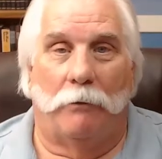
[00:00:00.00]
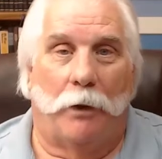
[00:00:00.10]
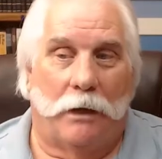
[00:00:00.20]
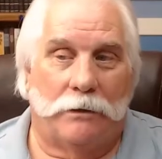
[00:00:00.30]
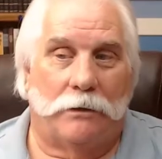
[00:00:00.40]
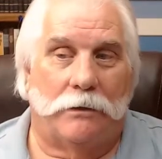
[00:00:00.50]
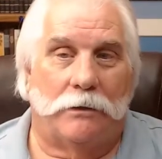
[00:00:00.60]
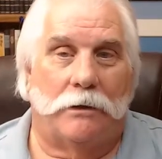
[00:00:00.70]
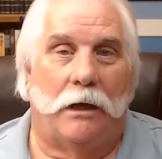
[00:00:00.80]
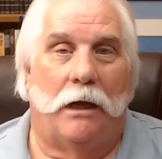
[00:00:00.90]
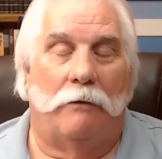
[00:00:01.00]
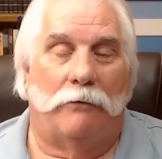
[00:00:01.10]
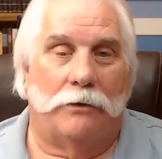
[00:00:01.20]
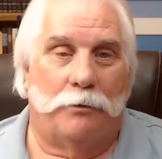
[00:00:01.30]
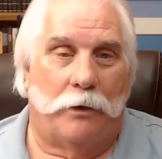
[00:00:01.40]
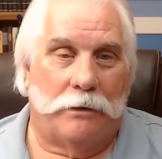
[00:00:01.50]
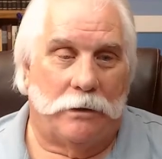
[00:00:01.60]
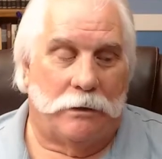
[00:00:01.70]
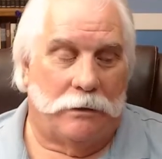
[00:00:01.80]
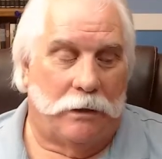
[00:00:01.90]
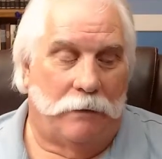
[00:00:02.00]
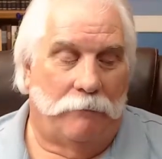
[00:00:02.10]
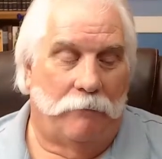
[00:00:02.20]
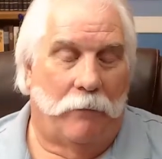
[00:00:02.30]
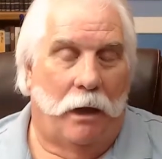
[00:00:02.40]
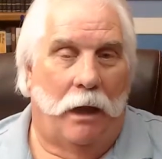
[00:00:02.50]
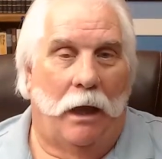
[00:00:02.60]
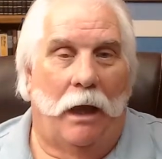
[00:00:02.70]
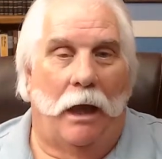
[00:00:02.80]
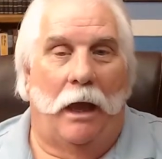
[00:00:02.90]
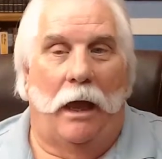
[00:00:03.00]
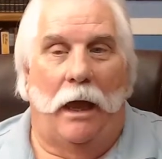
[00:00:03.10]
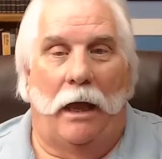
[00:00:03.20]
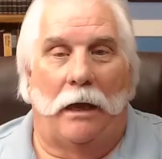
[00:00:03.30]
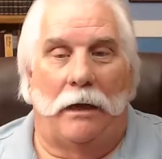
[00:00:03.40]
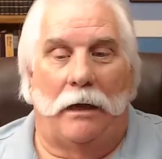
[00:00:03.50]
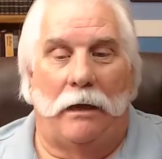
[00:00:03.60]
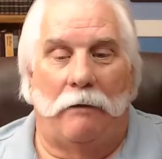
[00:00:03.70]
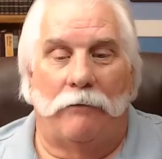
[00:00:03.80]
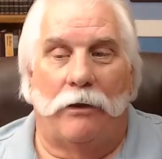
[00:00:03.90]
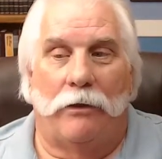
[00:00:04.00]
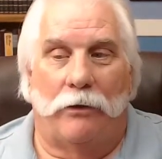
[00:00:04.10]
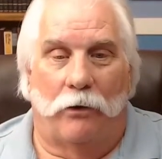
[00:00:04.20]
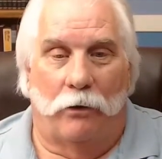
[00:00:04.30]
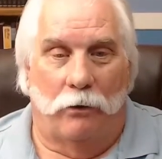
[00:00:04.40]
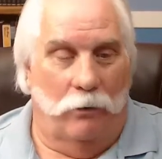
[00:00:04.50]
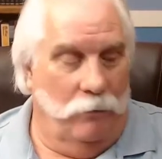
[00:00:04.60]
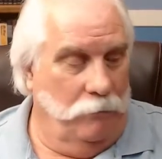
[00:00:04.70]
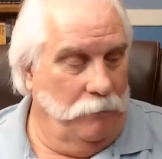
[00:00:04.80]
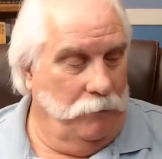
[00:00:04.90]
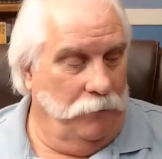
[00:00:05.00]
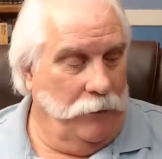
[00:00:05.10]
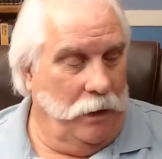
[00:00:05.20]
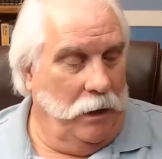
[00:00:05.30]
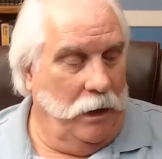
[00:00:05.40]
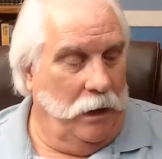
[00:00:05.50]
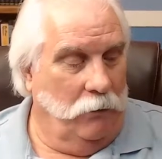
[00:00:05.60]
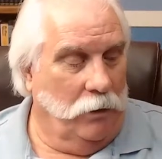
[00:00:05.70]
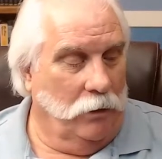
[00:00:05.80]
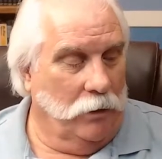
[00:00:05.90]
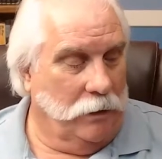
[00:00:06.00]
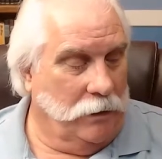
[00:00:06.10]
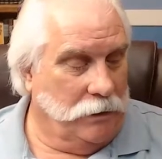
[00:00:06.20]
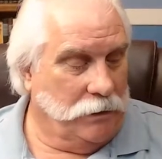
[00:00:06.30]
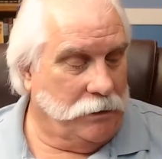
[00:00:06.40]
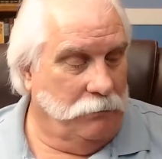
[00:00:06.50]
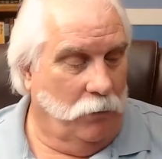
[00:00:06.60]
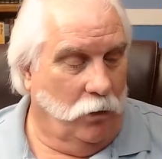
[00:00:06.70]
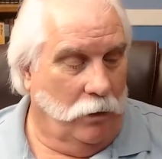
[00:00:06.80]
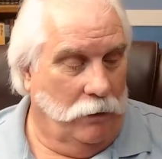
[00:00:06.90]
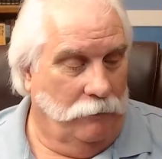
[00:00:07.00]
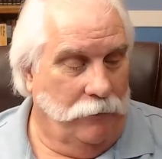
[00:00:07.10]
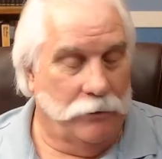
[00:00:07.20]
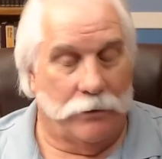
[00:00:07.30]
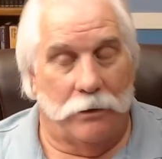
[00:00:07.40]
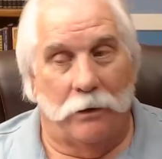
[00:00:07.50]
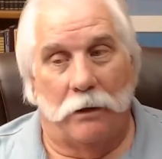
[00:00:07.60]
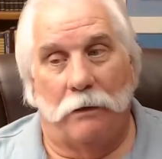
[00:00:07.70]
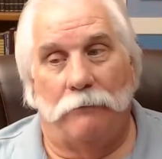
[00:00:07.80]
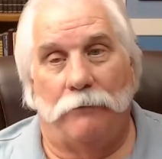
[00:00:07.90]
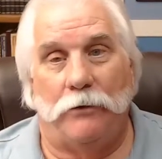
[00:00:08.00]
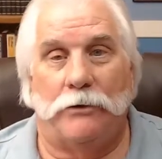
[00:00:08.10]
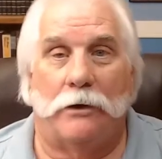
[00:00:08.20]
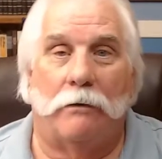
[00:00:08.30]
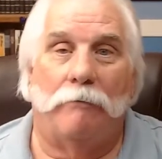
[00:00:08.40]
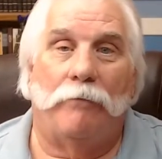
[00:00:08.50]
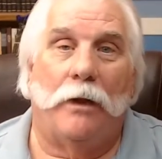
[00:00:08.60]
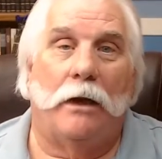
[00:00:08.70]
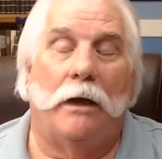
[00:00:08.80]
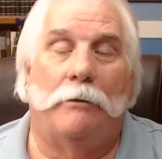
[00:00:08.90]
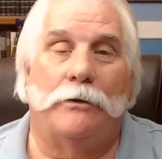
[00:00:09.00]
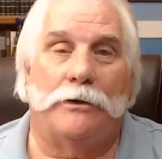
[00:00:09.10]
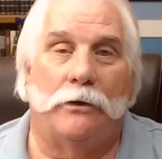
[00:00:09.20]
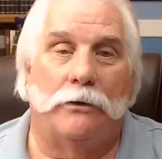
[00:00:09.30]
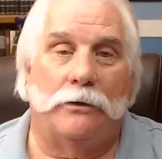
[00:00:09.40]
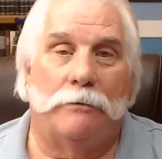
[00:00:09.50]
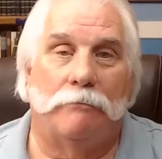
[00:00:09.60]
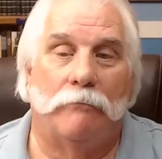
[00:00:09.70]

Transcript: Apostles and the First Presidency. And even though, and we'll look at this more in the future, in future episodes,